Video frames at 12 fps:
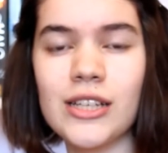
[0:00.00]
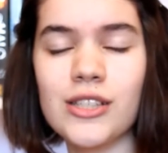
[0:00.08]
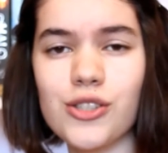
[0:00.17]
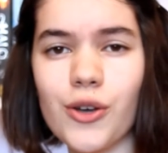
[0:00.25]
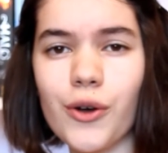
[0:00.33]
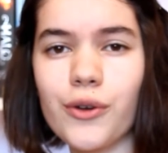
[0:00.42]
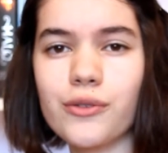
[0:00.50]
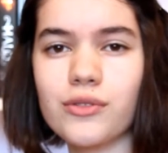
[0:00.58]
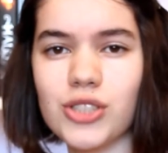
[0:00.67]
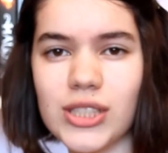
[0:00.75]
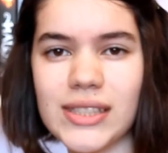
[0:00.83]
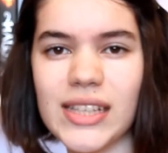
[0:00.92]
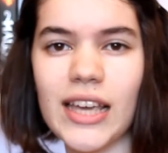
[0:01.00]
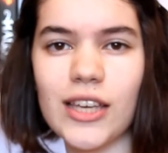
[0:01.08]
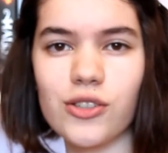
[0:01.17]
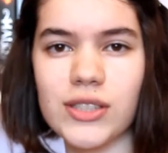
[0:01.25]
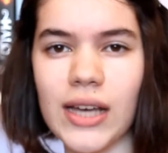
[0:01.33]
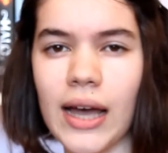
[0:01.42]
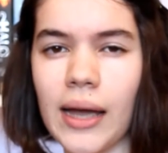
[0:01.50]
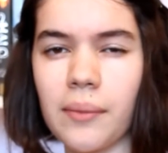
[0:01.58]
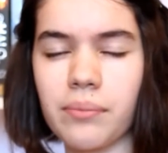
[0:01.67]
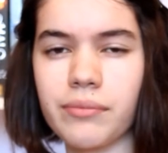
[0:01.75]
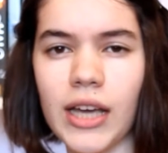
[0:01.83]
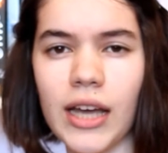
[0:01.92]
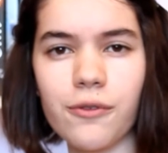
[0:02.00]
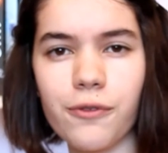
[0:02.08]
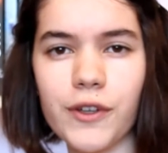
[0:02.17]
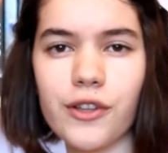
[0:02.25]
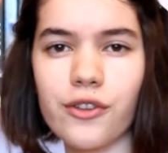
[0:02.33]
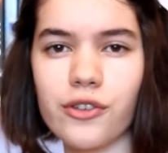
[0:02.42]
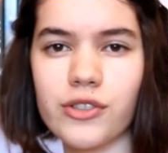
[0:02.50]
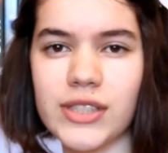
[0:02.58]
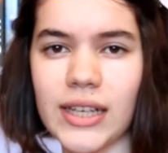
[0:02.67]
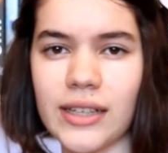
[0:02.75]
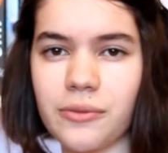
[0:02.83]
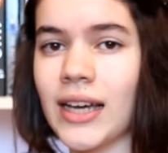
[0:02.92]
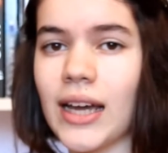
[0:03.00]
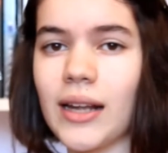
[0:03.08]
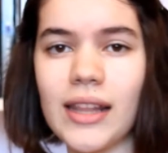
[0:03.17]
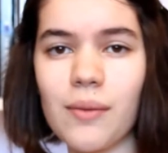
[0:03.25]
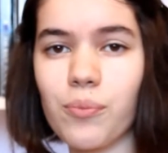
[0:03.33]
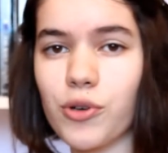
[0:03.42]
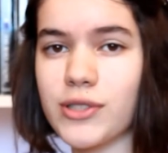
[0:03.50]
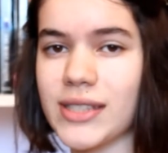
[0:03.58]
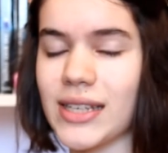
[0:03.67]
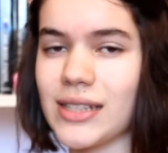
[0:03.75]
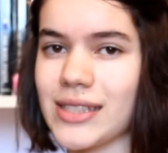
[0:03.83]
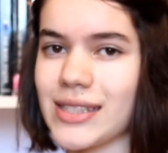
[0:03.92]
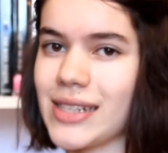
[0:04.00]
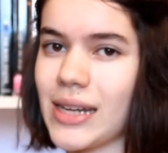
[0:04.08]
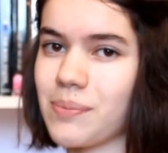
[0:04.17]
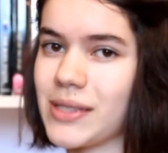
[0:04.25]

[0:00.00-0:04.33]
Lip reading: So just take your time and fill those in, and then proceed to step